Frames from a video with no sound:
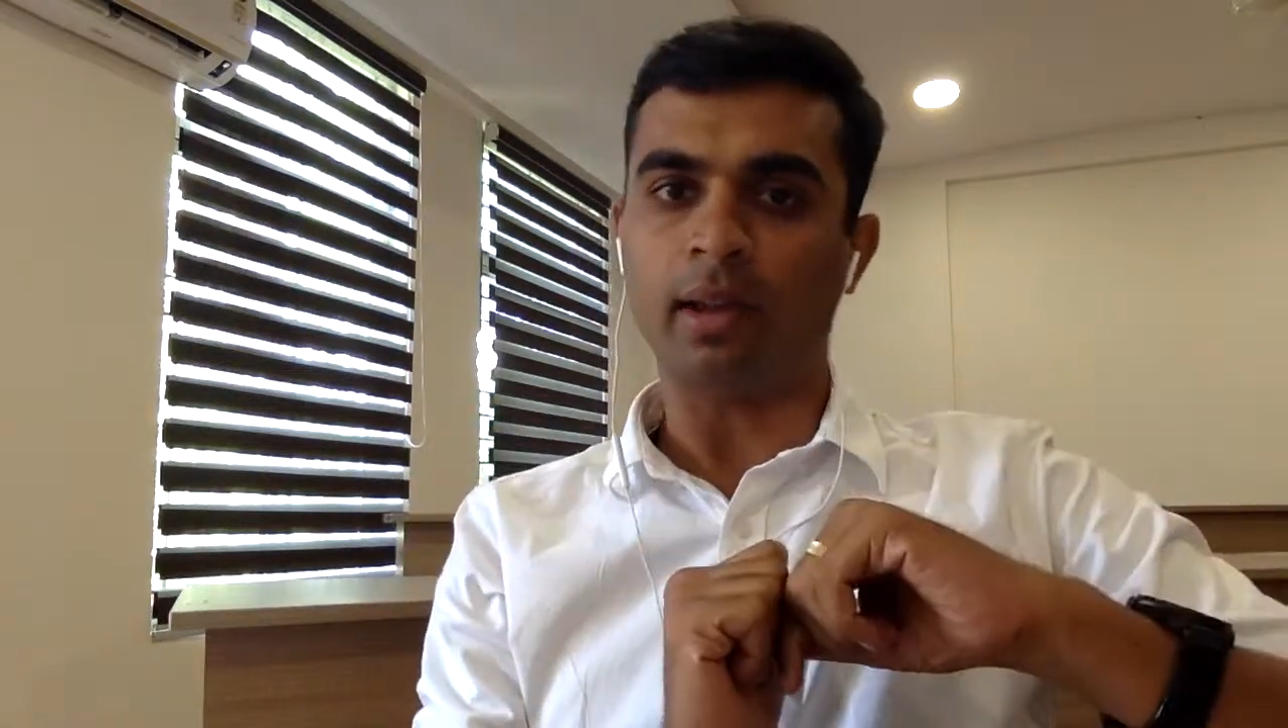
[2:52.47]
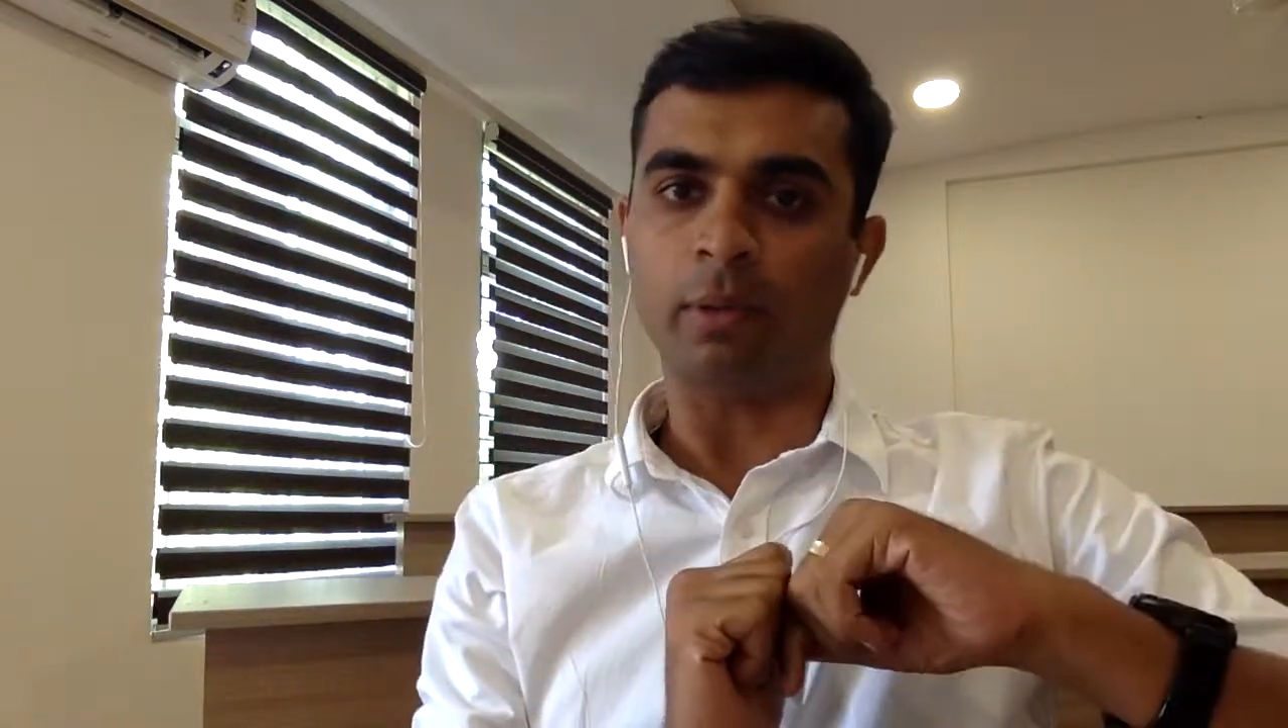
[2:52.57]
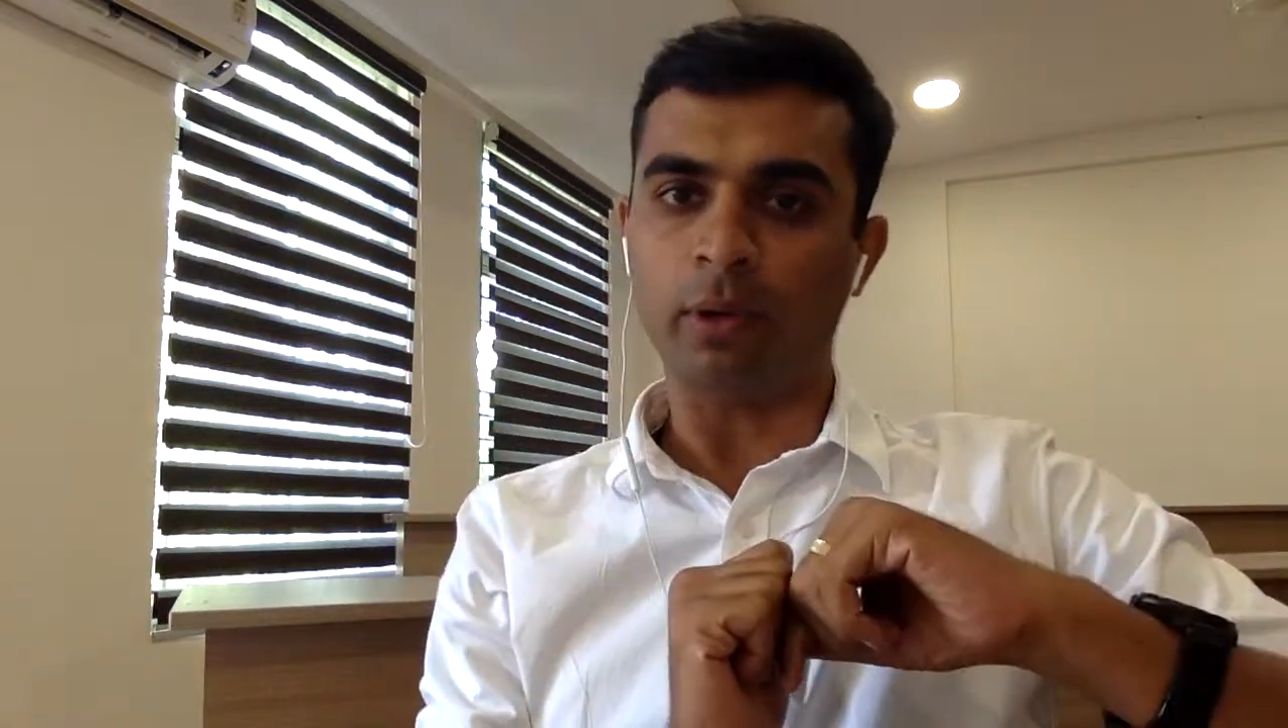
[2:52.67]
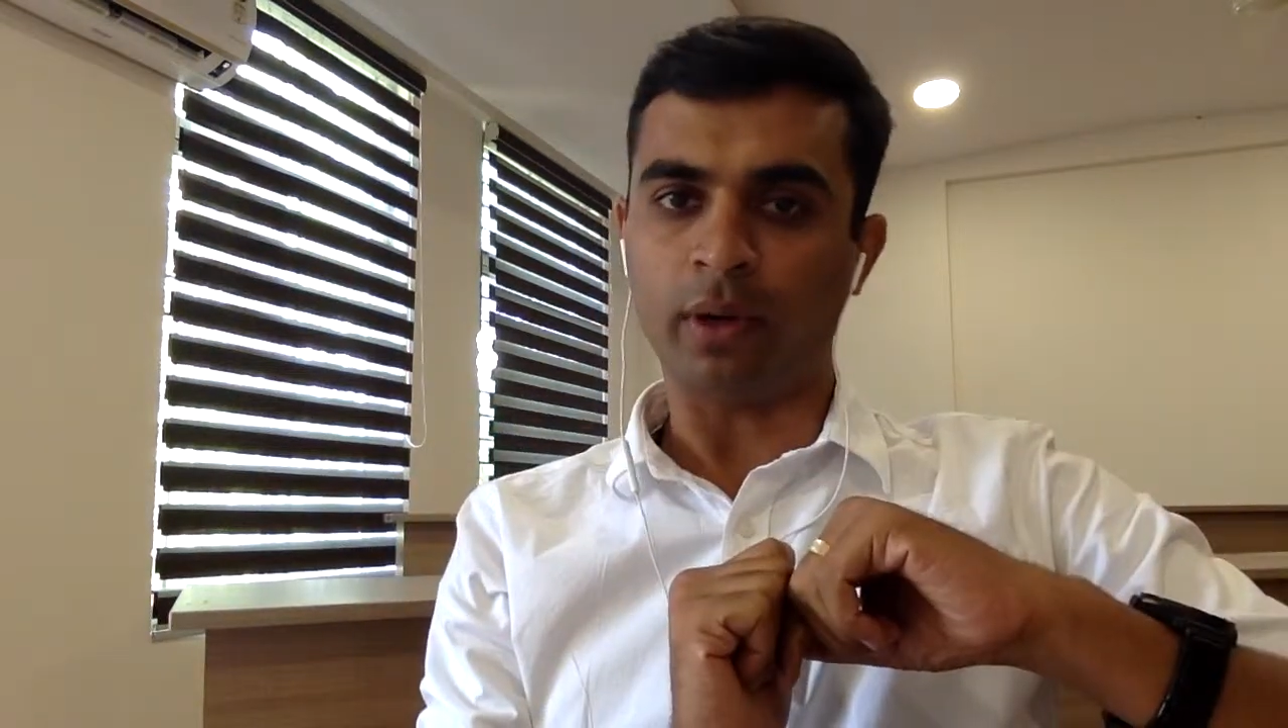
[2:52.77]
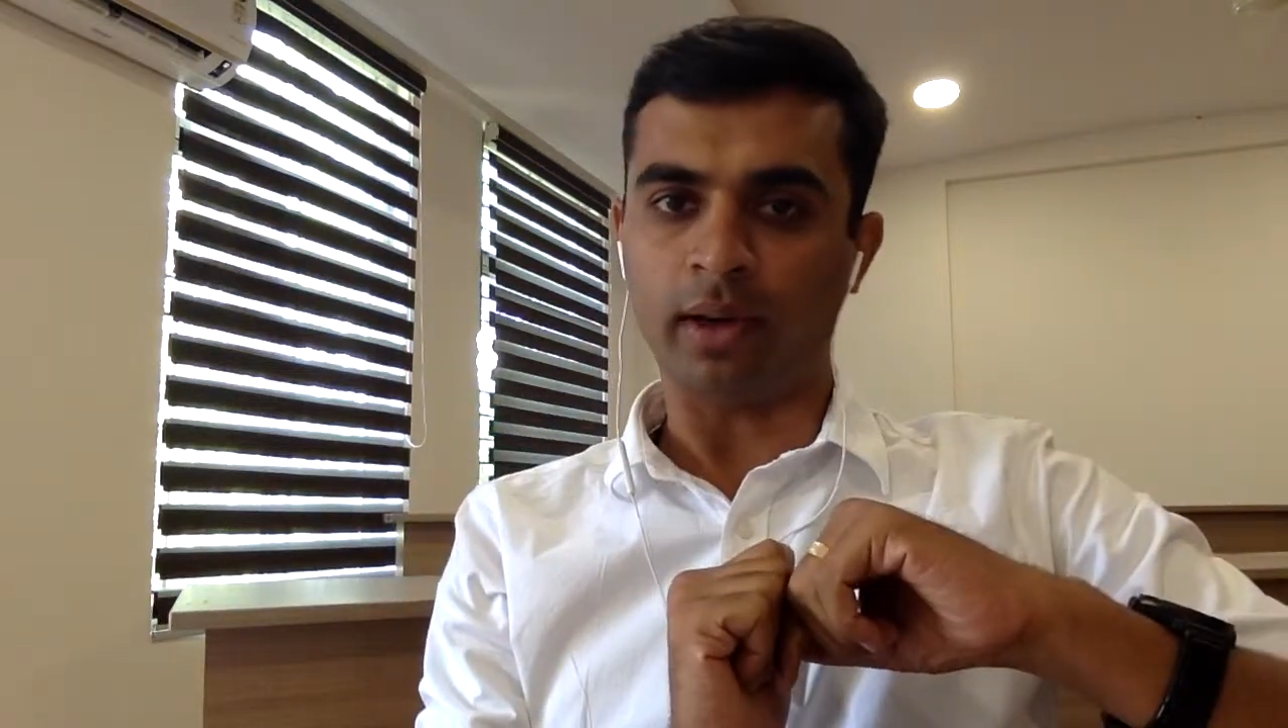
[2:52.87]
able to